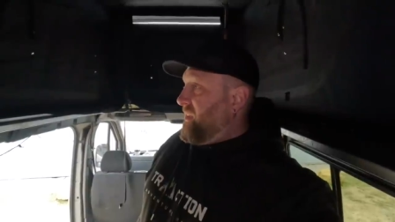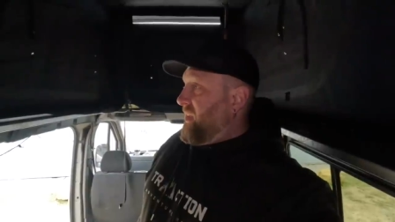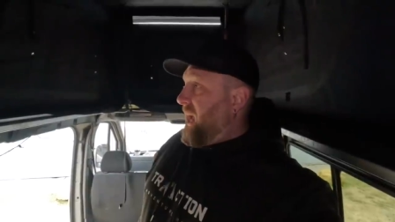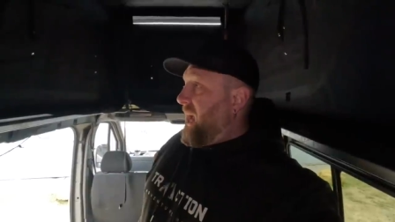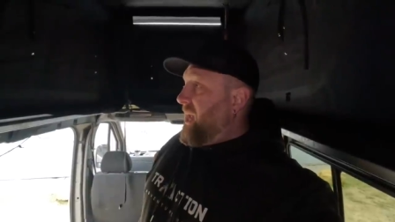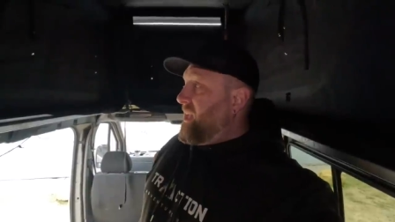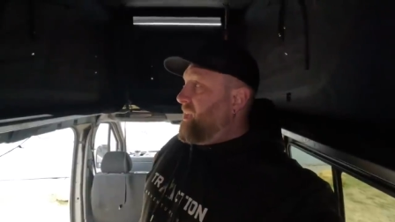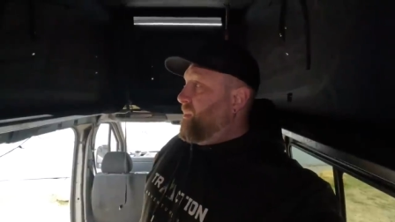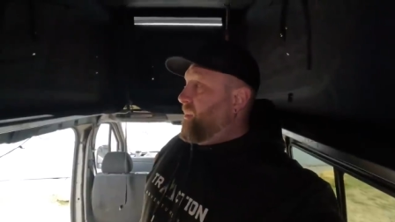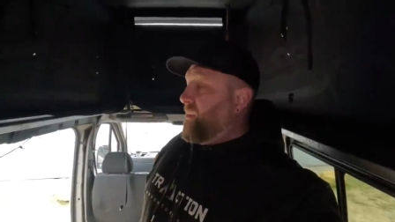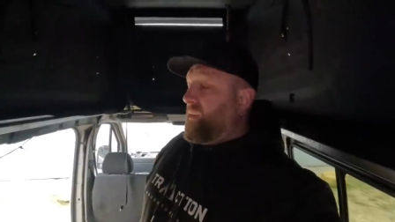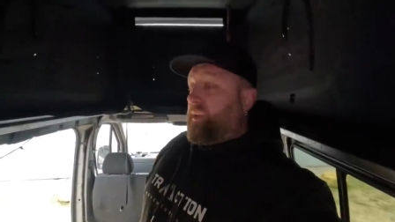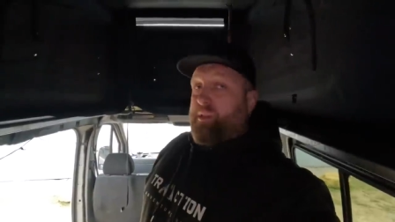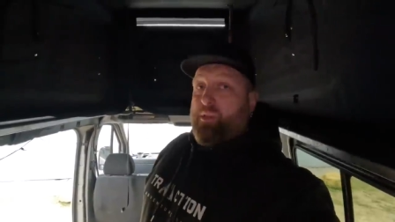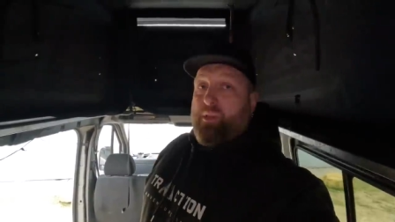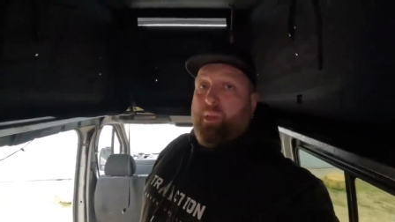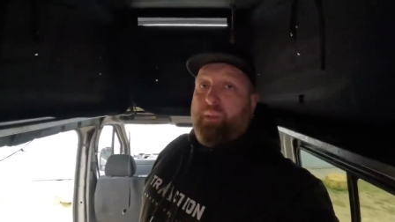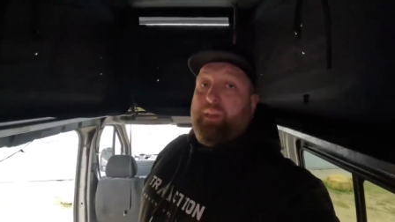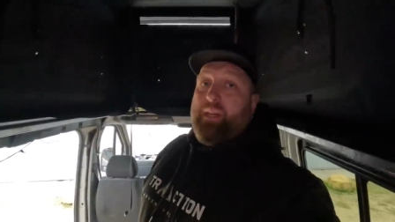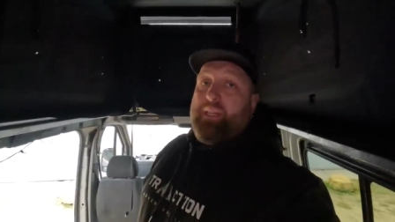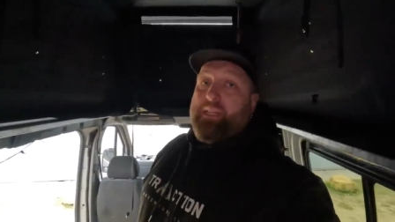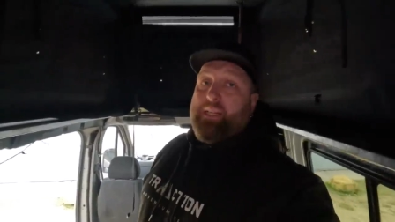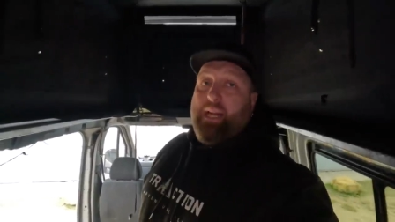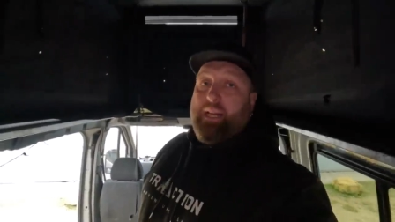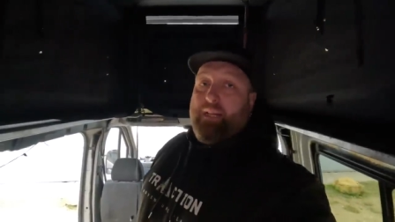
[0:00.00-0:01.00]
anyone that's done
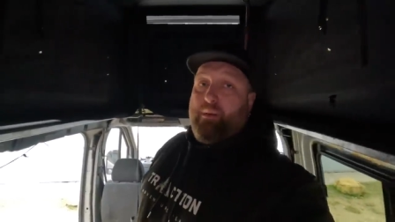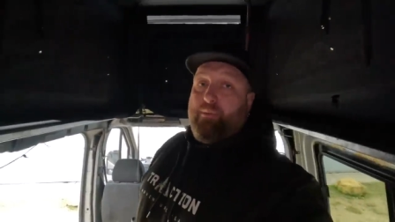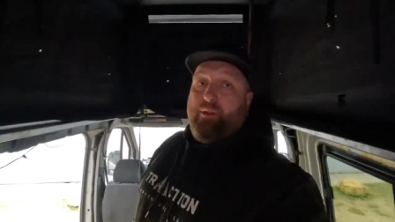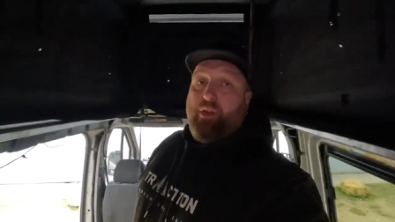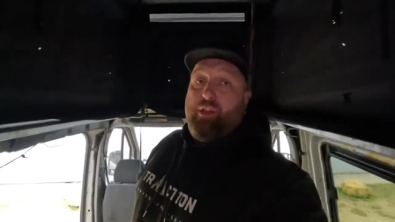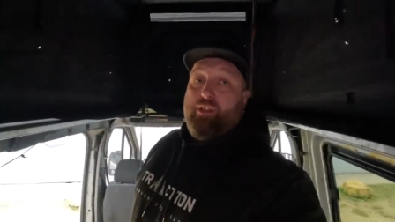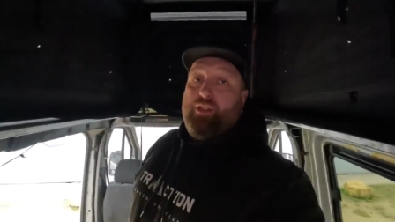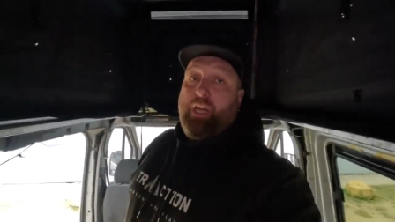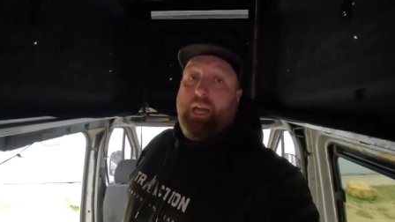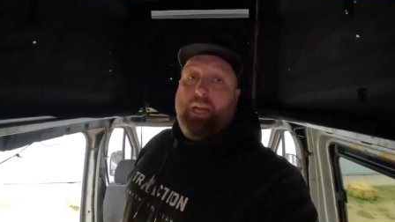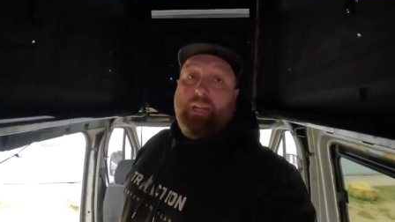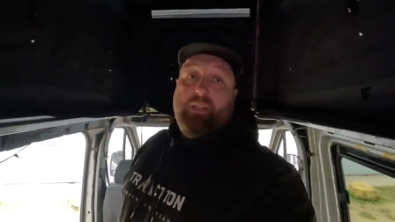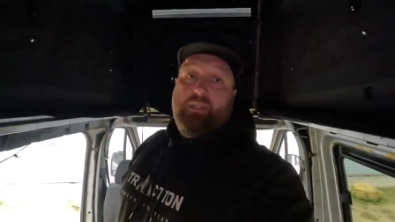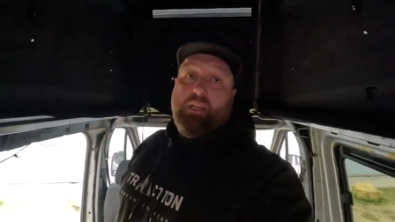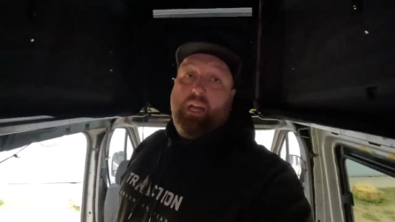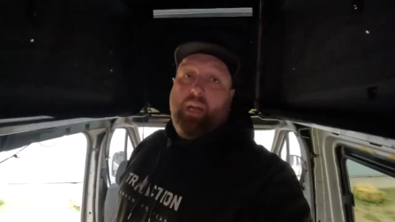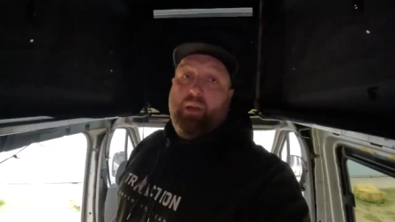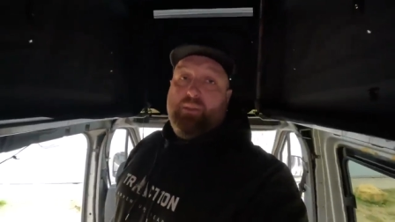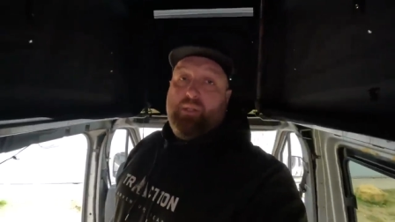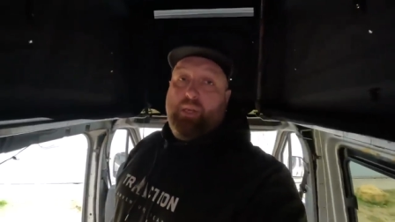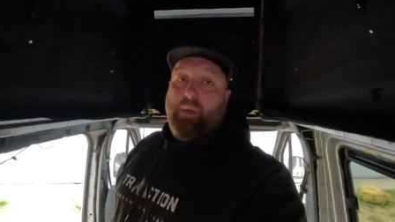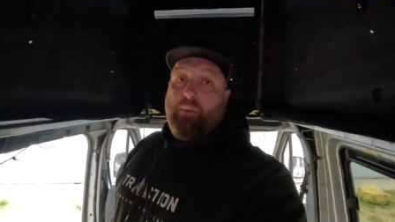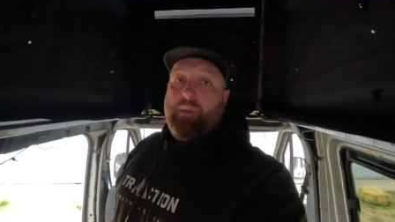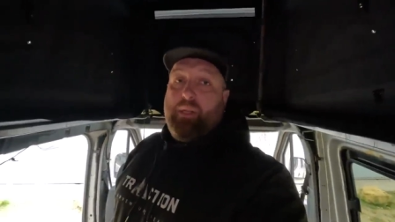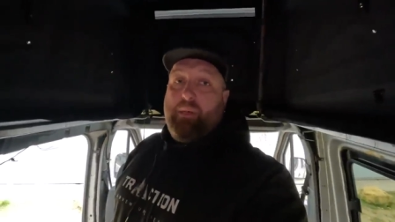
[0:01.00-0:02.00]
these kind of projects
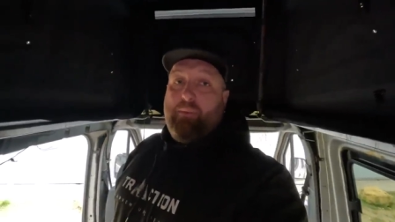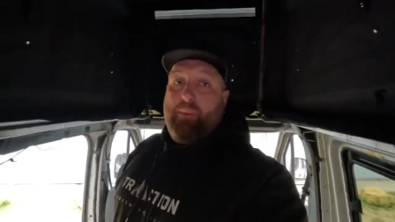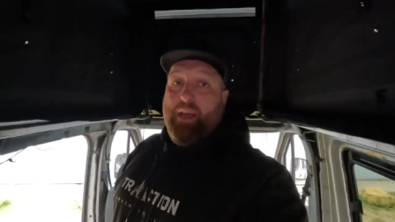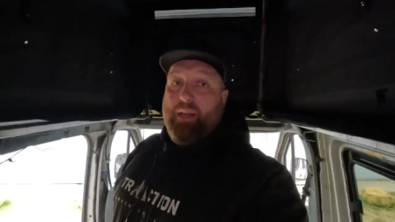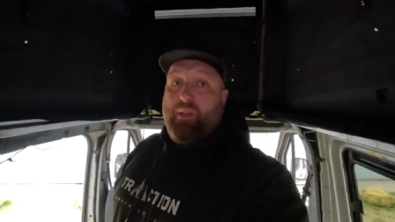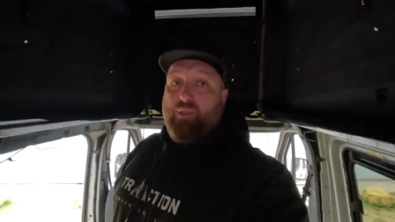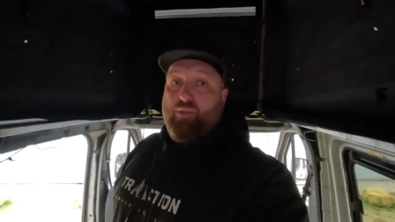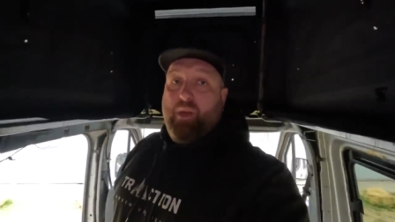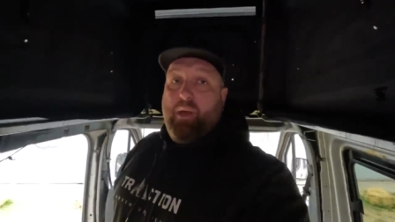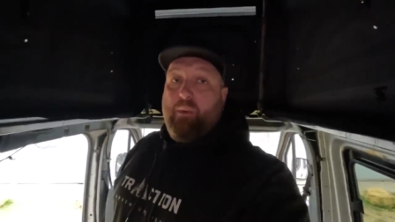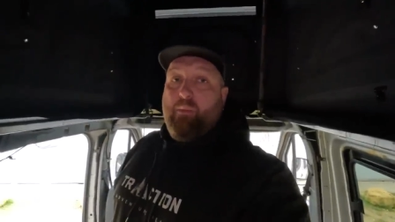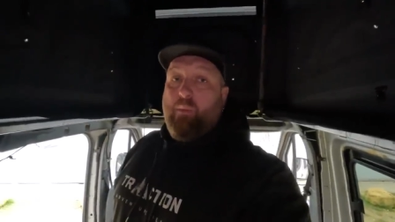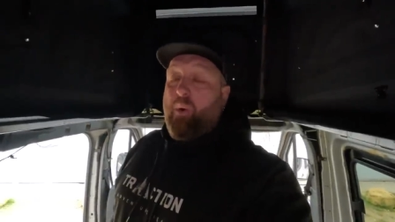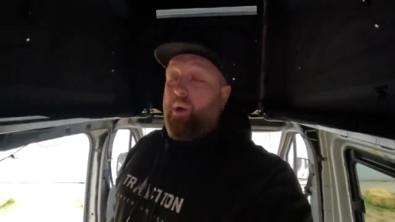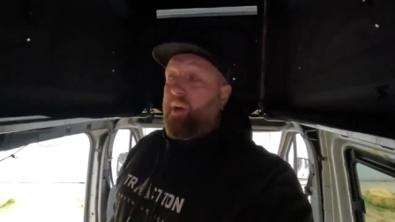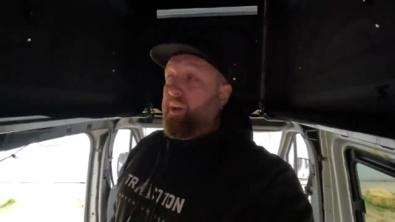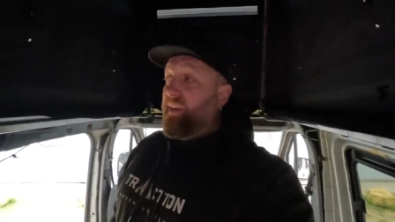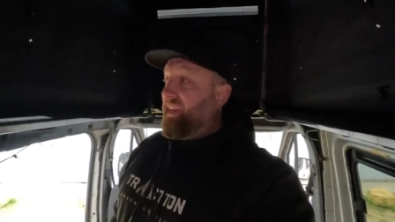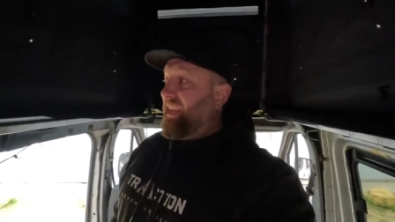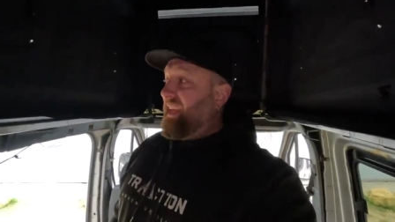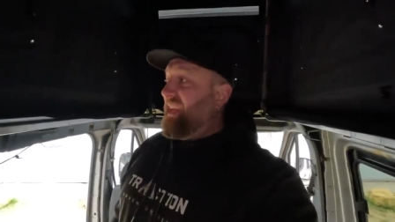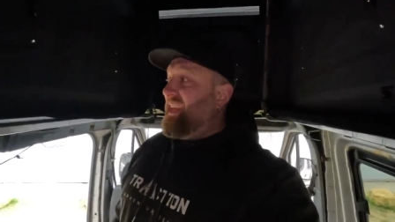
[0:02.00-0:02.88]
knows that with a bit of trim work,